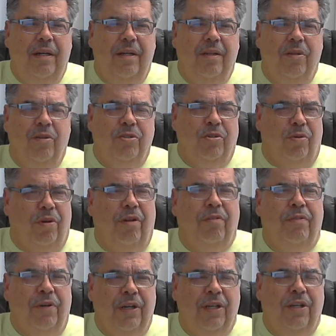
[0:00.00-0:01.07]
Those are all
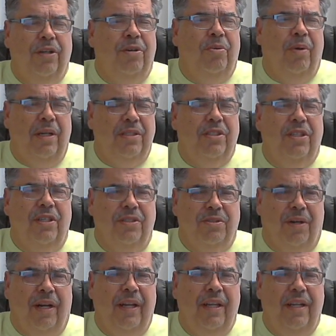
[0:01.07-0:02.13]
very good questions,
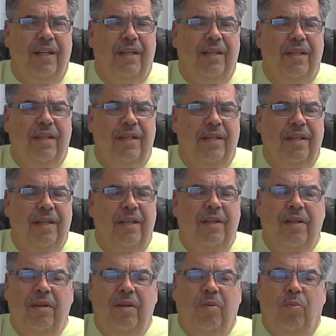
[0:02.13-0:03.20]
right?
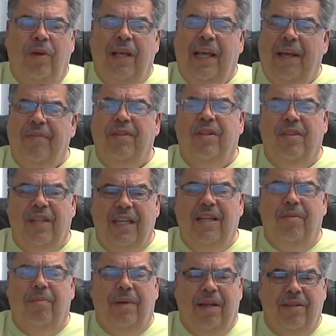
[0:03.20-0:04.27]
We have to think
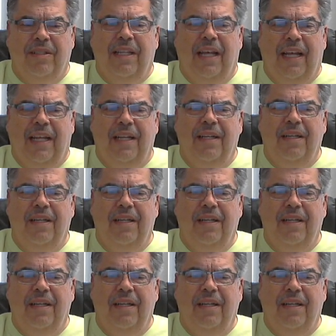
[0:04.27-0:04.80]
about that.